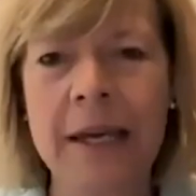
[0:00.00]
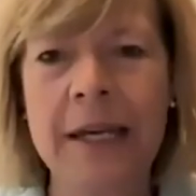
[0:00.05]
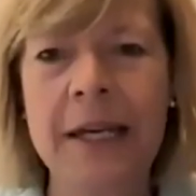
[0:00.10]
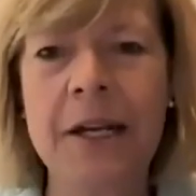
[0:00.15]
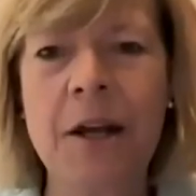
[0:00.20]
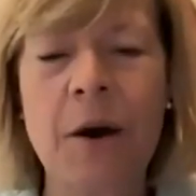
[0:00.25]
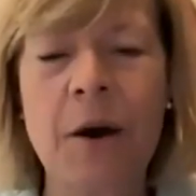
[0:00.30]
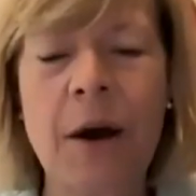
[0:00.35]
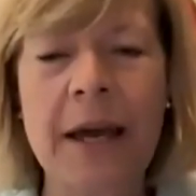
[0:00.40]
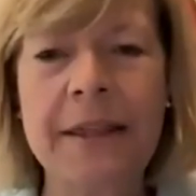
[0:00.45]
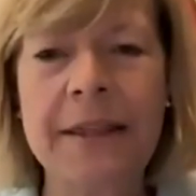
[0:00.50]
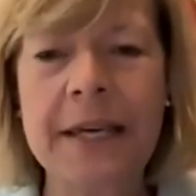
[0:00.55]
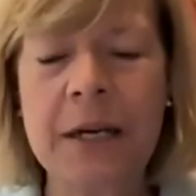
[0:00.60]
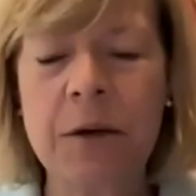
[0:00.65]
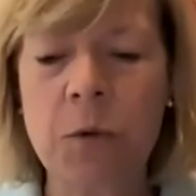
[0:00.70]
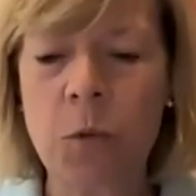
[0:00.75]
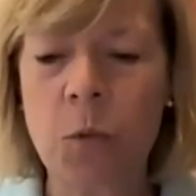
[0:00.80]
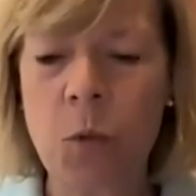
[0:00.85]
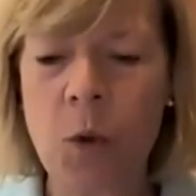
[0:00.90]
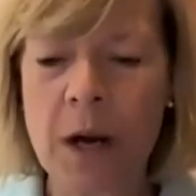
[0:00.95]
you know, I think
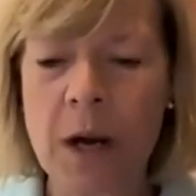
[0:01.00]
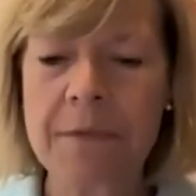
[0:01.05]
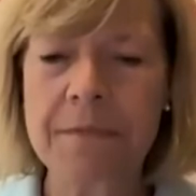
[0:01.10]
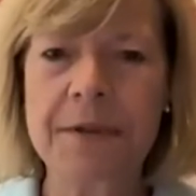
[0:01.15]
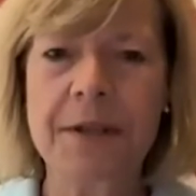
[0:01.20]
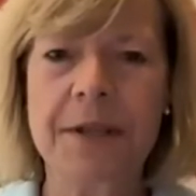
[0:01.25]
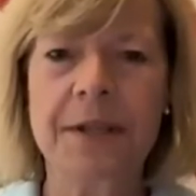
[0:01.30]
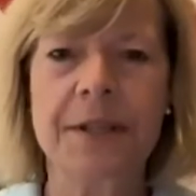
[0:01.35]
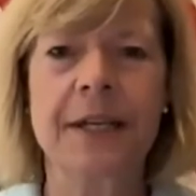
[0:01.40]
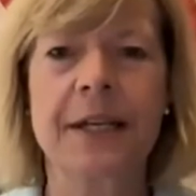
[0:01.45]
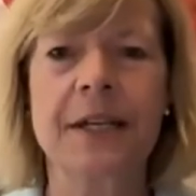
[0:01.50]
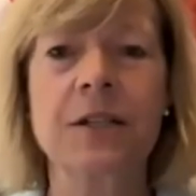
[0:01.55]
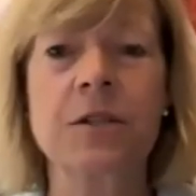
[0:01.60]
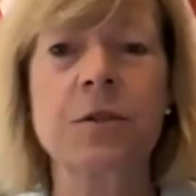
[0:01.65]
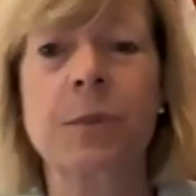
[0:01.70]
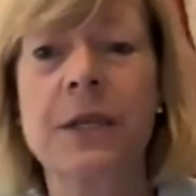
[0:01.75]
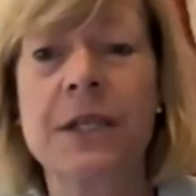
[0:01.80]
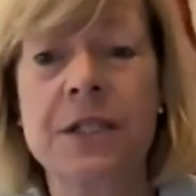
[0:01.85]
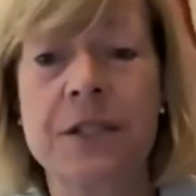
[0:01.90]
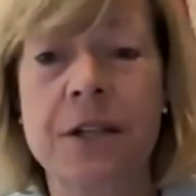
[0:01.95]
one of the things
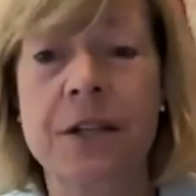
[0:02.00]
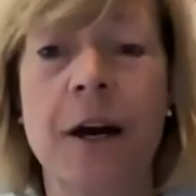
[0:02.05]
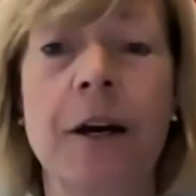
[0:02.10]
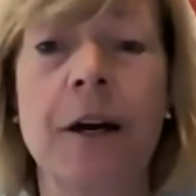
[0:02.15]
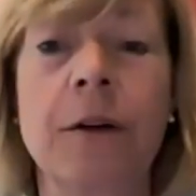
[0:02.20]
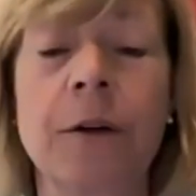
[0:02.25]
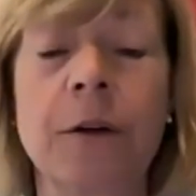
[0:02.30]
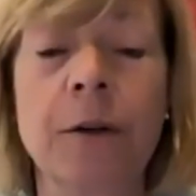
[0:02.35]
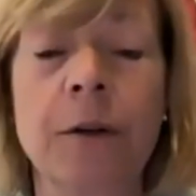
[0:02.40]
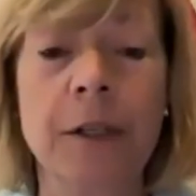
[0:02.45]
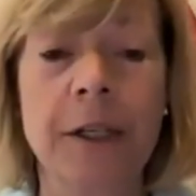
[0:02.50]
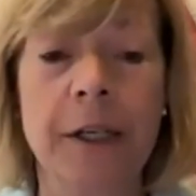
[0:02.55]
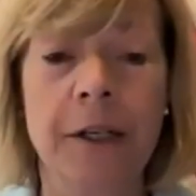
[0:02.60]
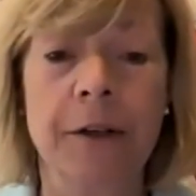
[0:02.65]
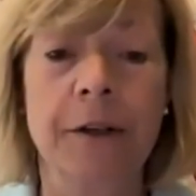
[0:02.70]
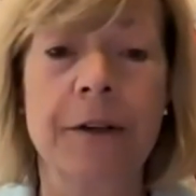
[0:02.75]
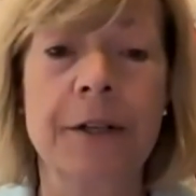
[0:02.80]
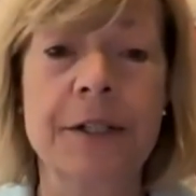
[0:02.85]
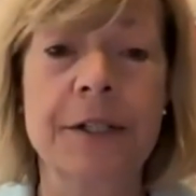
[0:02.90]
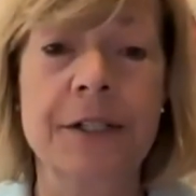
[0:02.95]
we saw
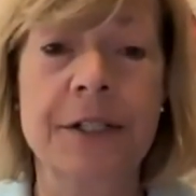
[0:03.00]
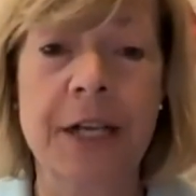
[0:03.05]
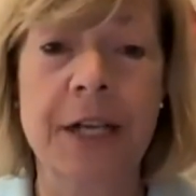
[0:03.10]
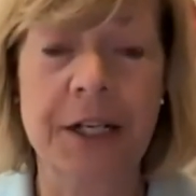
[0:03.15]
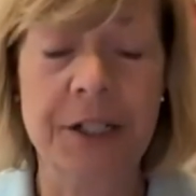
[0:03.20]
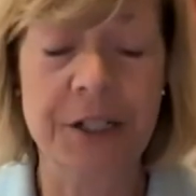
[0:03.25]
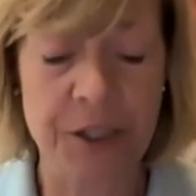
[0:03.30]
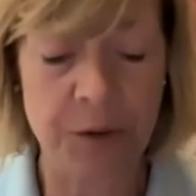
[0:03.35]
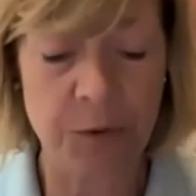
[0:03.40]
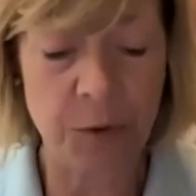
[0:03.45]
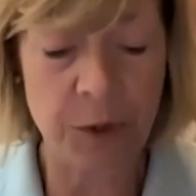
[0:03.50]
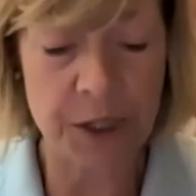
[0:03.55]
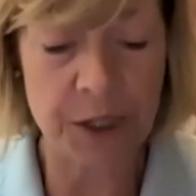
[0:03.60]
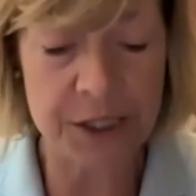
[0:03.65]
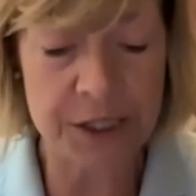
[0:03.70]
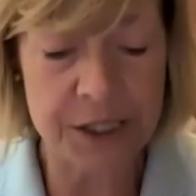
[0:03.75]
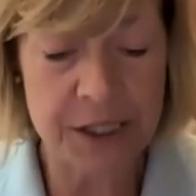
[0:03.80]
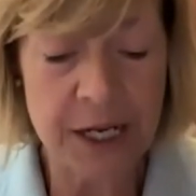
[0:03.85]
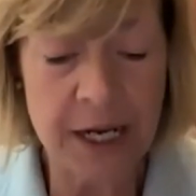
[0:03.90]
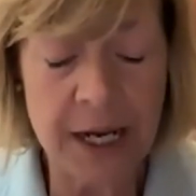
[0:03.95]
earlier this session
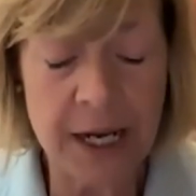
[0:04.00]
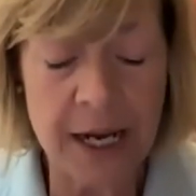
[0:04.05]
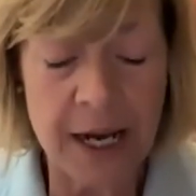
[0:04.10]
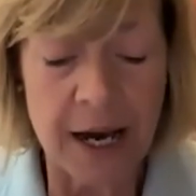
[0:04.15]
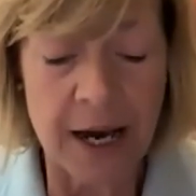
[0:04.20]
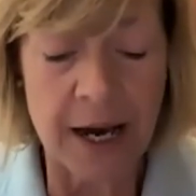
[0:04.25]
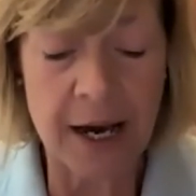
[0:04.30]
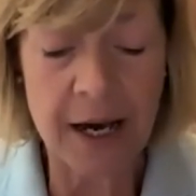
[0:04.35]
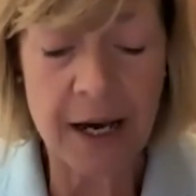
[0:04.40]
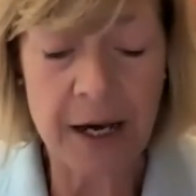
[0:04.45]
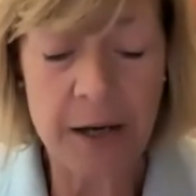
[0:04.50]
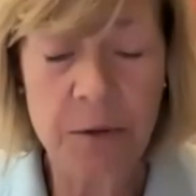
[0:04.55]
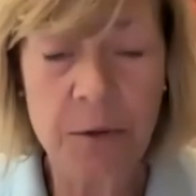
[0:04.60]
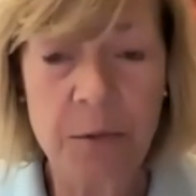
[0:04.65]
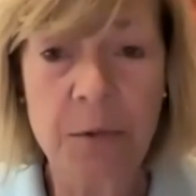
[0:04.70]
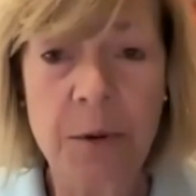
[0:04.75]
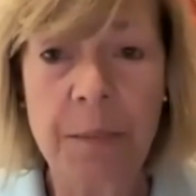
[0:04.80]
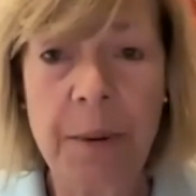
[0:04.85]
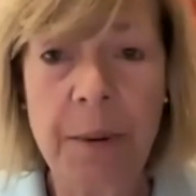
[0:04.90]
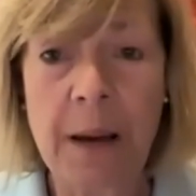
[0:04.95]
was
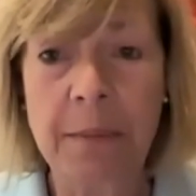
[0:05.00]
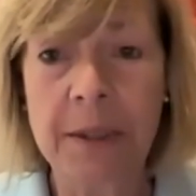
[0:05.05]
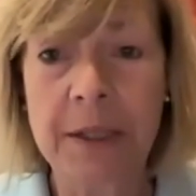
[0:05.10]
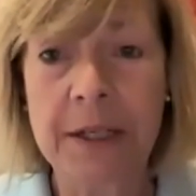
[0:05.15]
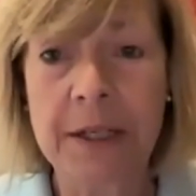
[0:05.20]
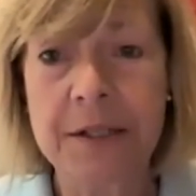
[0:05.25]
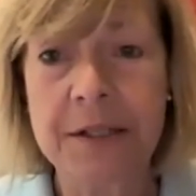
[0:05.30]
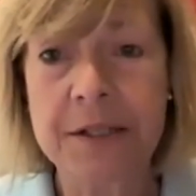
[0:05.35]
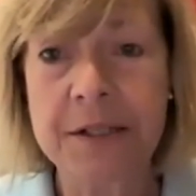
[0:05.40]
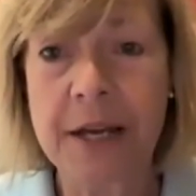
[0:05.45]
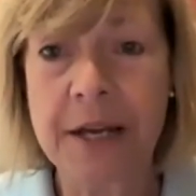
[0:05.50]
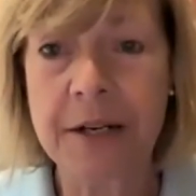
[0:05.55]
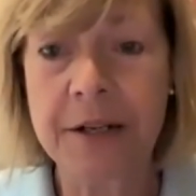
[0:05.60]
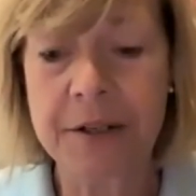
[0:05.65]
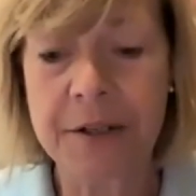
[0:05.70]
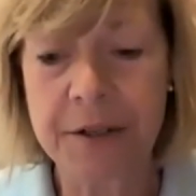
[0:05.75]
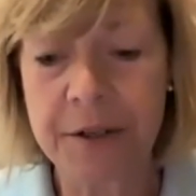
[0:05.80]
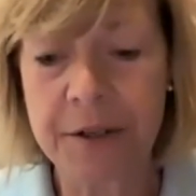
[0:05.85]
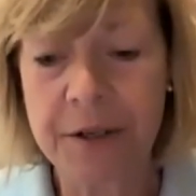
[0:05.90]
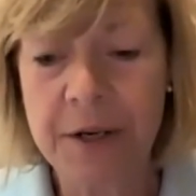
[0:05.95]
Republican
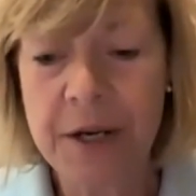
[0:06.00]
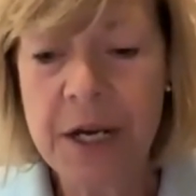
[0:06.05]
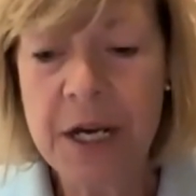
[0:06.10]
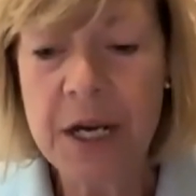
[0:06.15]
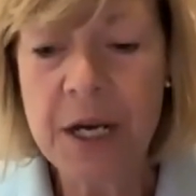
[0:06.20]
Senator,